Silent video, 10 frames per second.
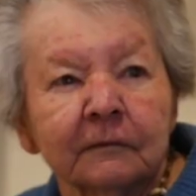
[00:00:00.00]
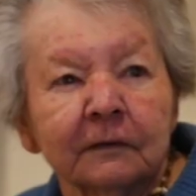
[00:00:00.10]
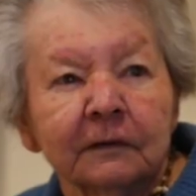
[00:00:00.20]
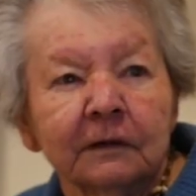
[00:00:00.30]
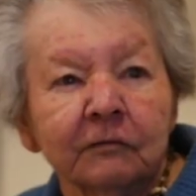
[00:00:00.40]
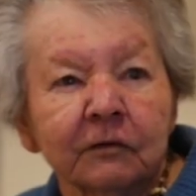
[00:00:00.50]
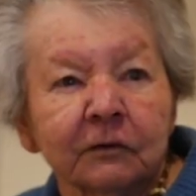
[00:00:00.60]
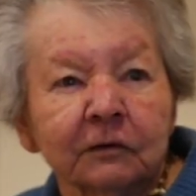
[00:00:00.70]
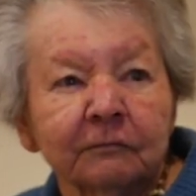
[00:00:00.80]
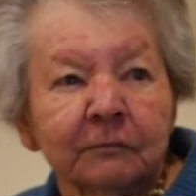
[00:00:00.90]

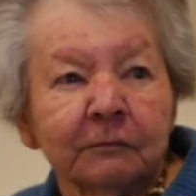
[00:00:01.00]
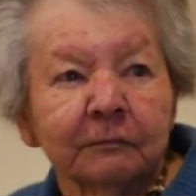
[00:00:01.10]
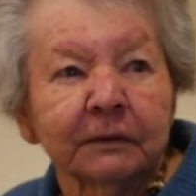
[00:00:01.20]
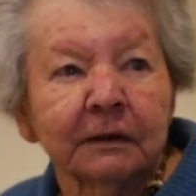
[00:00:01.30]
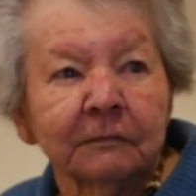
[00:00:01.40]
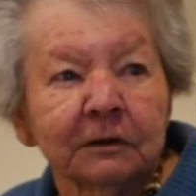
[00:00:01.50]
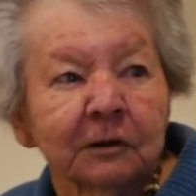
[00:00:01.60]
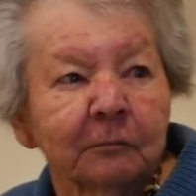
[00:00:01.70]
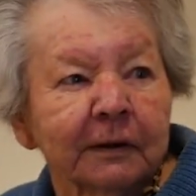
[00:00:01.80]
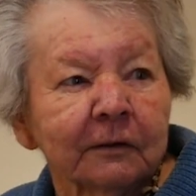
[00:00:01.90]
is routine
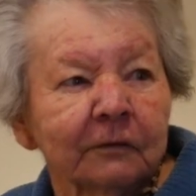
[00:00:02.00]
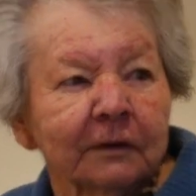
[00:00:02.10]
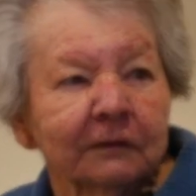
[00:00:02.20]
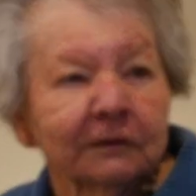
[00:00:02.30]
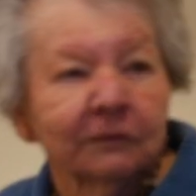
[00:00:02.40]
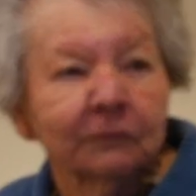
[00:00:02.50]
sleep screening